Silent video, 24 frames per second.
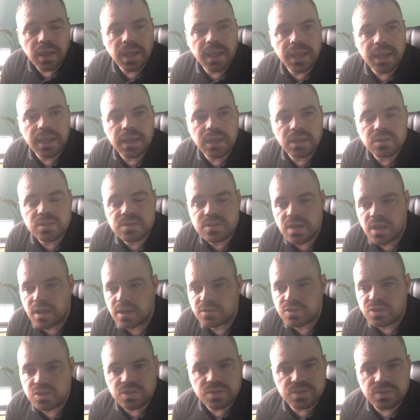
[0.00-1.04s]
and
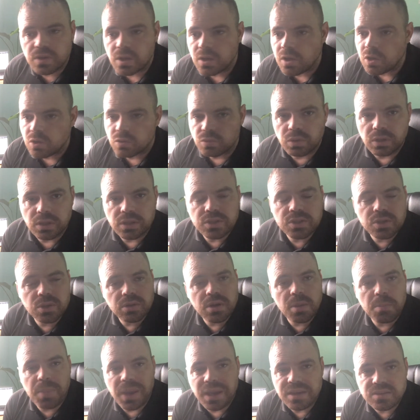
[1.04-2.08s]
just really doing
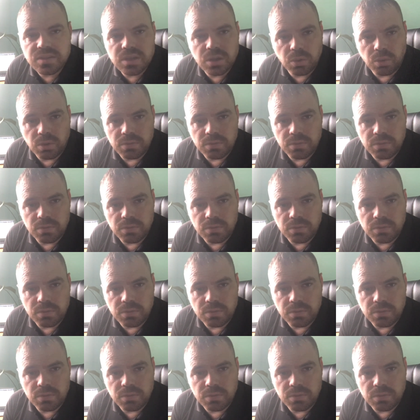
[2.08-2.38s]
a basic